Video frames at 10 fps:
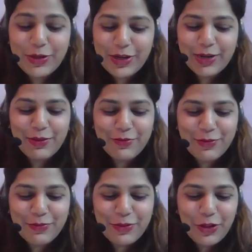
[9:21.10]
you're coming
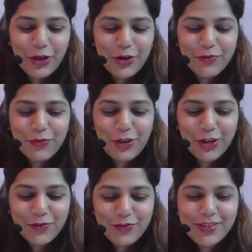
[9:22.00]
from. A lot
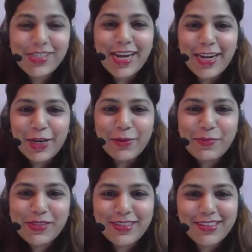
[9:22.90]
of
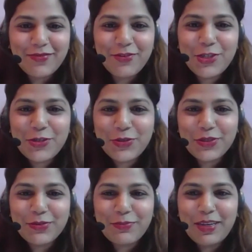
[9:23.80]
stand-ups and
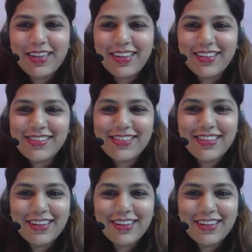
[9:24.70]
virtual meetings